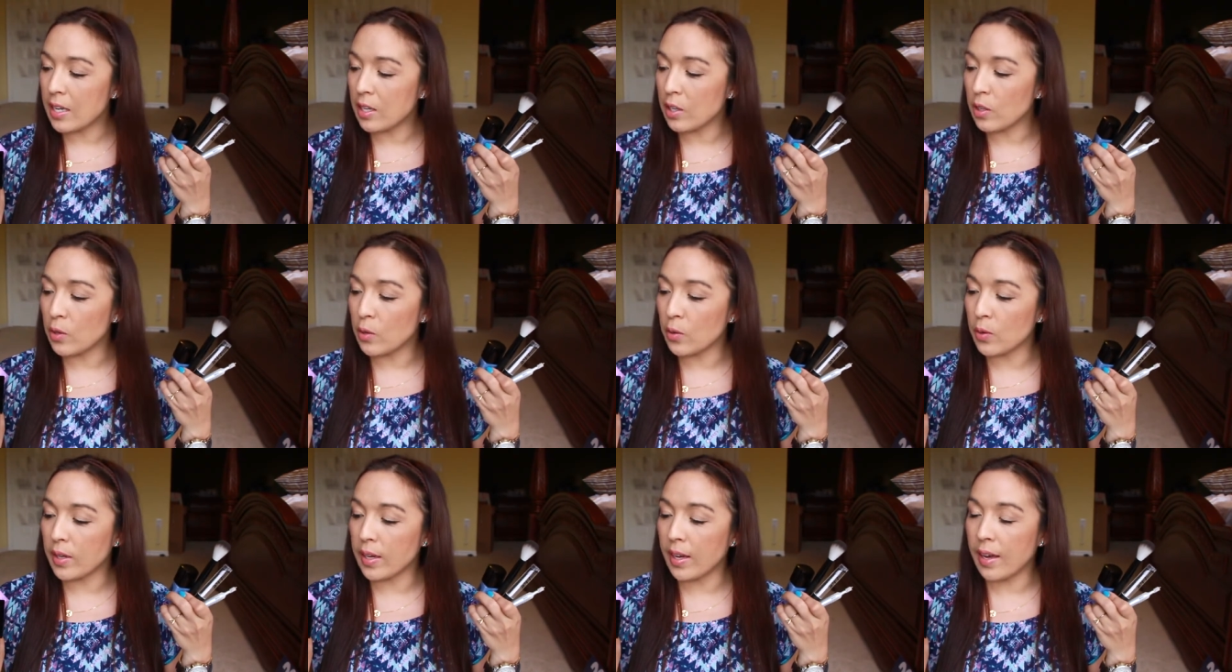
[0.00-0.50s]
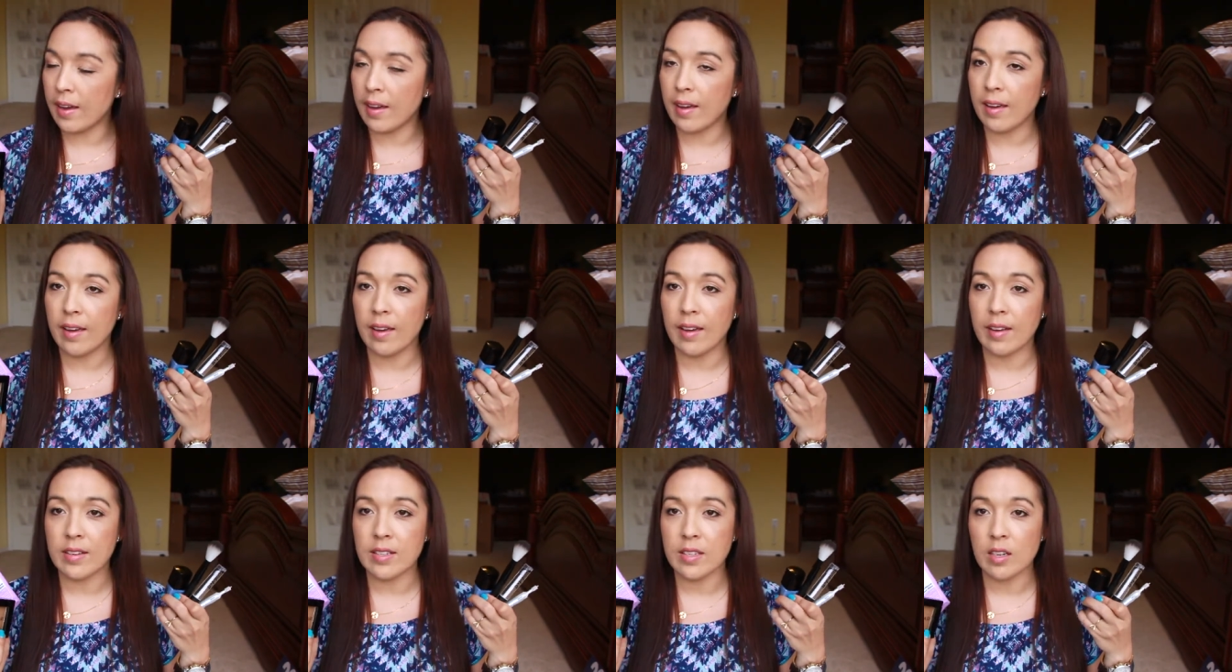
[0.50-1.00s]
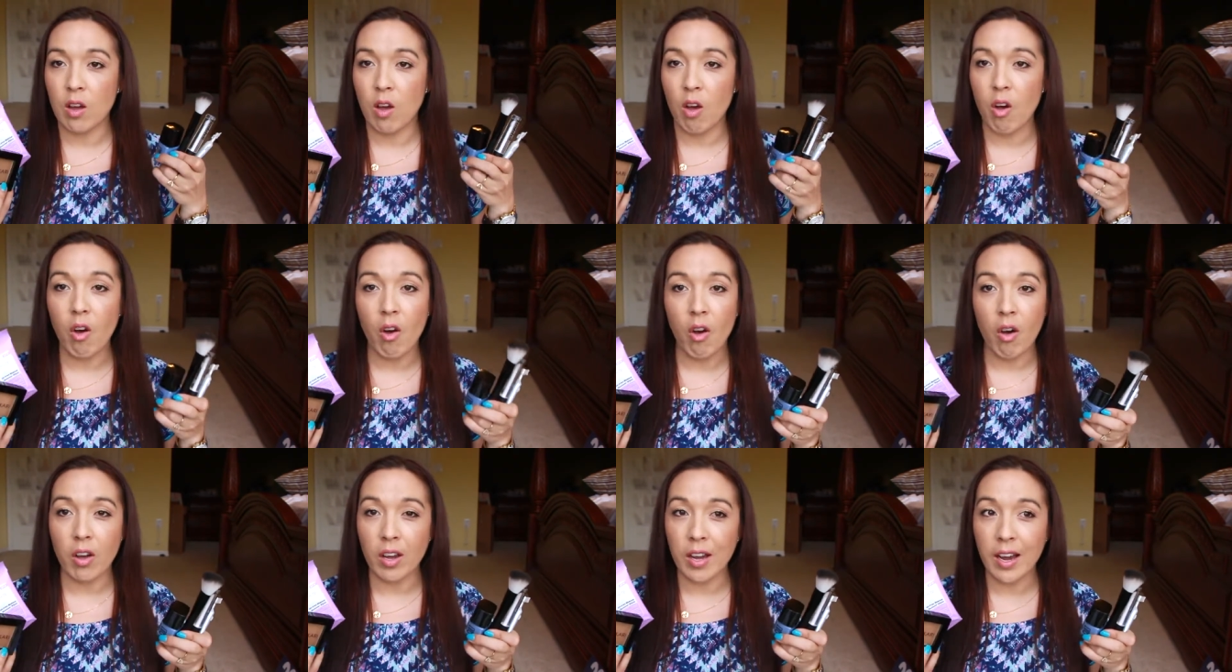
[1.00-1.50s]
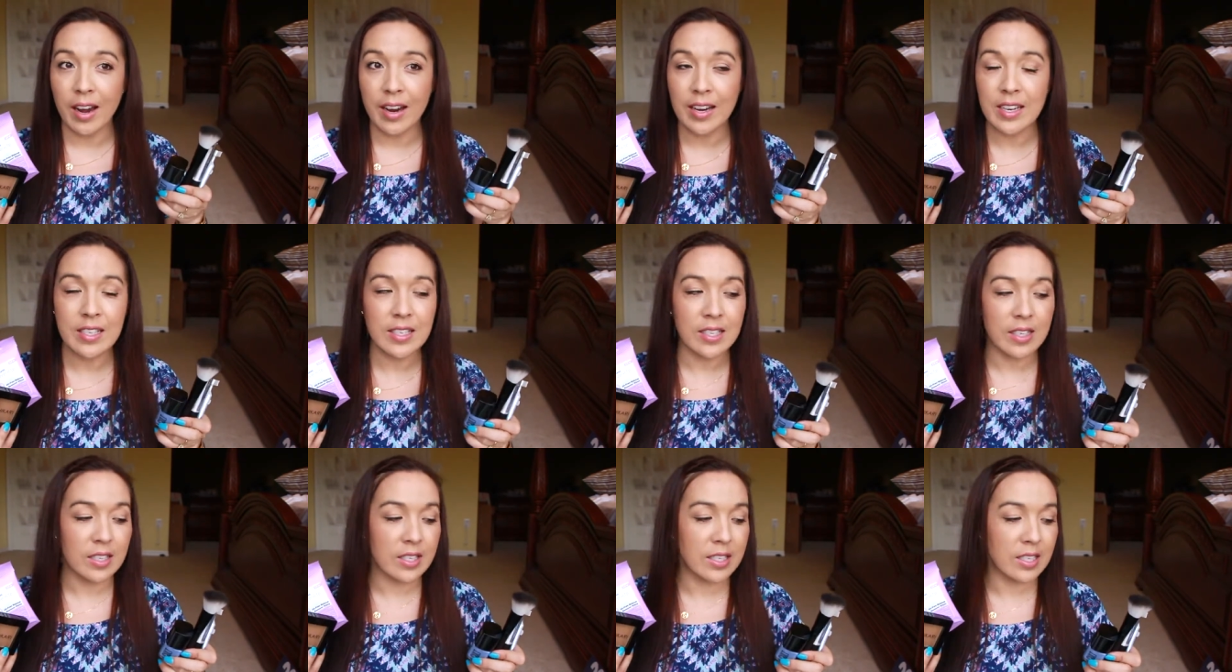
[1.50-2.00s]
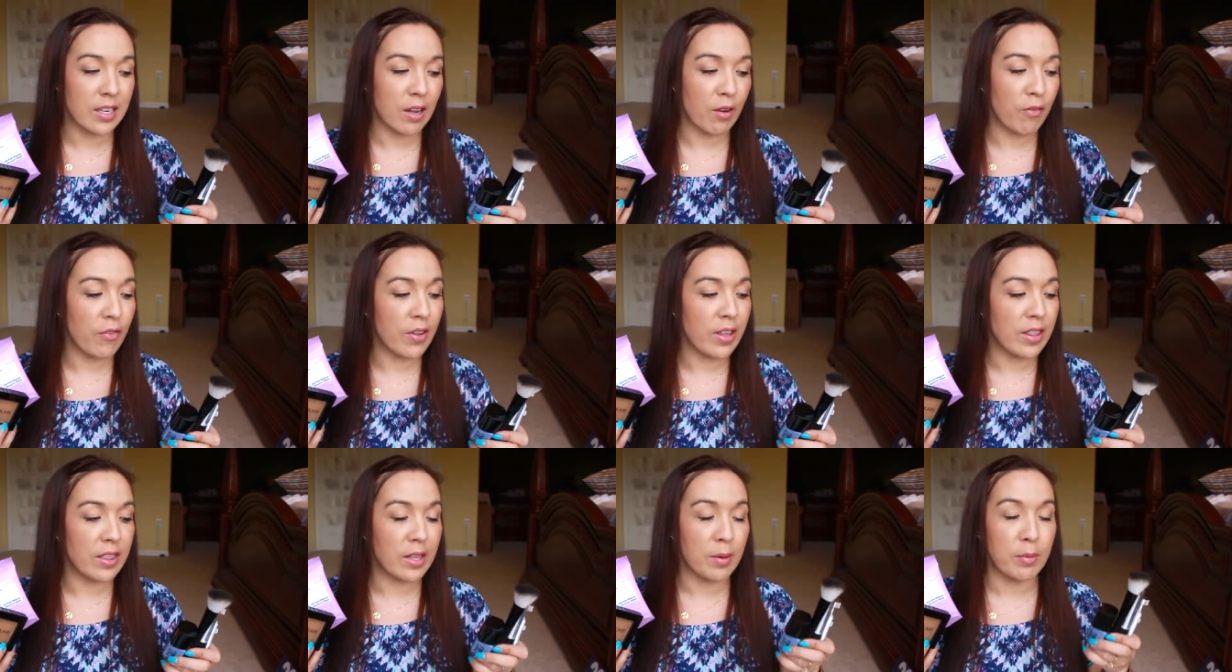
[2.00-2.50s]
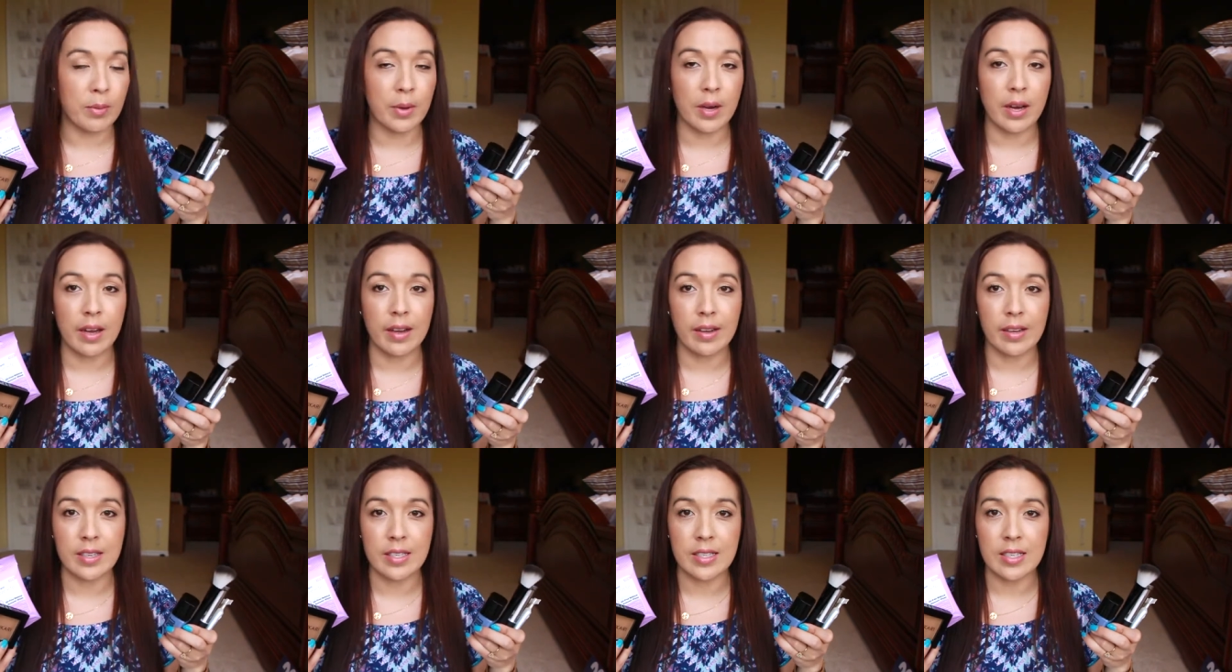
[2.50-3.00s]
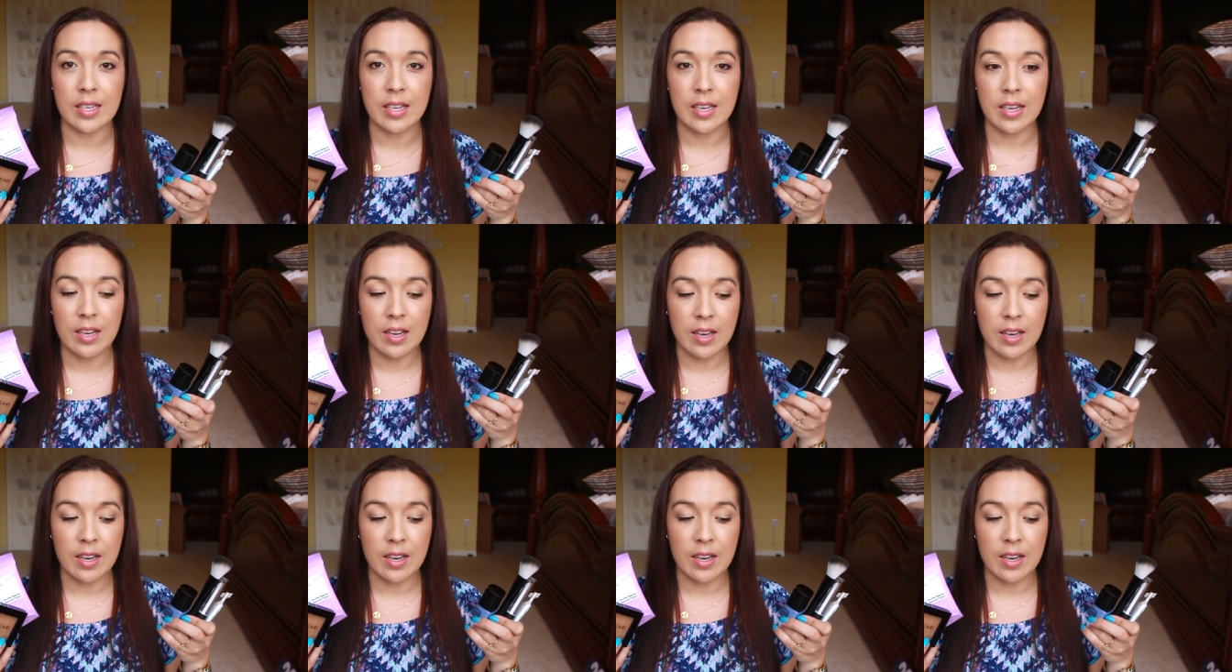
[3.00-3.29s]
you get all kinds of stuff in the box.